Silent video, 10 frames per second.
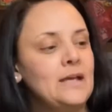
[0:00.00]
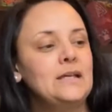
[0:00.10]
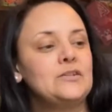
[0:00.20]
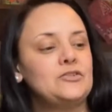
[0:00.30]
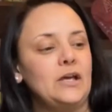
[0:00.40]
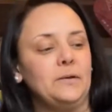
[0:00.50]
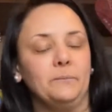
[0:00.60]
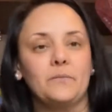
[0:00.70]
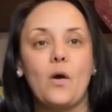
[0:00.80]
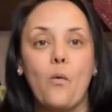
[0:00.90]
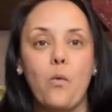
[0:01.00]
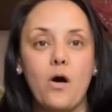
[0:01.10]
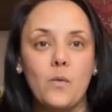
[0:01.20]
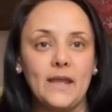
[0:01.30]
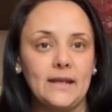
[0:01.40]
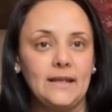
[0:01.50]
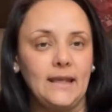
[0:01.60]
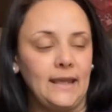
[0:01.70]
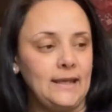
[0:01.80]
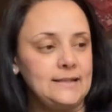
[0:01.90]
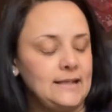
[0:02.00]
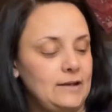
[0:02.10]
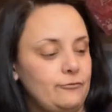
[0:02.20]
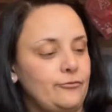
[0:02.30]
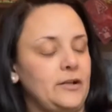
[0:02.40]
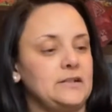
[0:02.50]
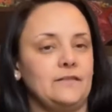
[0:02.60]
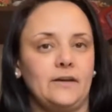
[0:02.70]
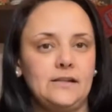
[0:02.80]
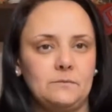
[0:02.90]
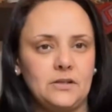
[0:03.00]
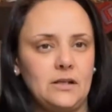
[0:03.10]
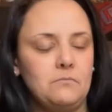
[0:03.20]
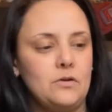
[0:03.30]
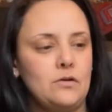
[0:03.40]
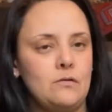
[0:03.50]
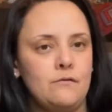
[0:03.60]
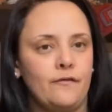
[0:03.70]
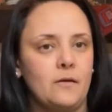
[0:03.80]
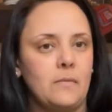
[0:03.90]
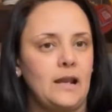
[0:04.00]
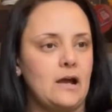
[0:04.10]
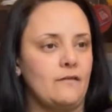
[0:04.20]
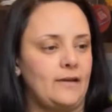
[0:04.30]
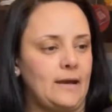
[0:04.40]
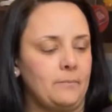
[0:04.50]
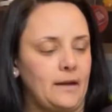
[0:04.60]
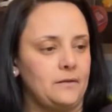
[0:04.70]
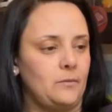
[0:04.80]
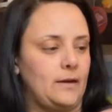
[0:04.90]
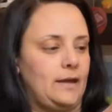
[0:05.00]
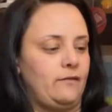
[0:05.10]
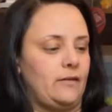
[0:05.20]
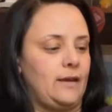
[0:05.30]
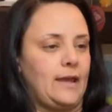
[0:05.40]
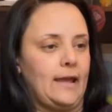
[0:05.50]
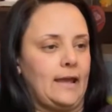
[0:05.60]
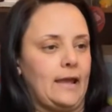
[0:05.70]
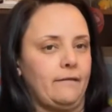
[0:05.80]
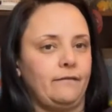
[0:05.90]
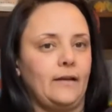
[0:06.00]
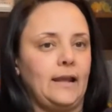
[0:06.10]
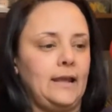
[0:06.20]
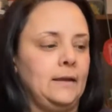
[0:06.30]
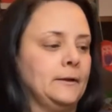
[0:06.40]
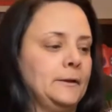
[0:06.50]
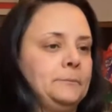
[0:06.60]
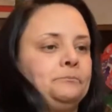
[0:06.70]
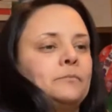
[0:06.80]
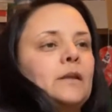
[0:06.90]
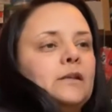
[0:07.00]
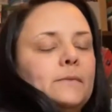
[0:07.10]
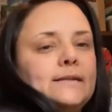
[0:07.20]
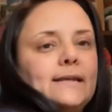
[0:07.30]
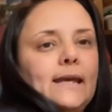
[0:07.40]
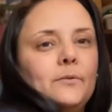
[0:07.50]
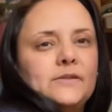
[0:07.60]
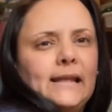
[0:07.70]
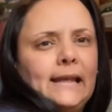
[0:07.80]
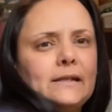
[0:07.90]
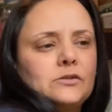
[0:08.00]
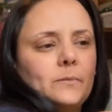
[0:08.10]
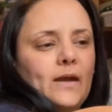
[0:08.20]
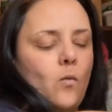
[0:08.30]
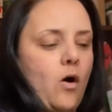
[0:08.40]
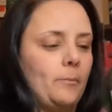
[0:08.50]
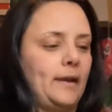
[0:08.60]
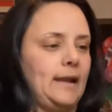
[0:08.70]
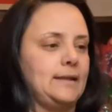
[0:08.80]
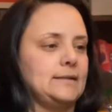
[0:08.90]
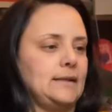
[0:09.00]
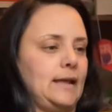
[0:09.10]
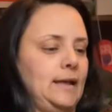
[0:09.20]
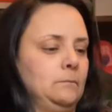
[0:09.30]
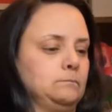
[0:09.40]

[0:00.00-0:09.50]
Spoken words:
So what we're going to need in front of us, I'm just going to move my lava lamp out the way very carefully. My table's a little bit wobbly today.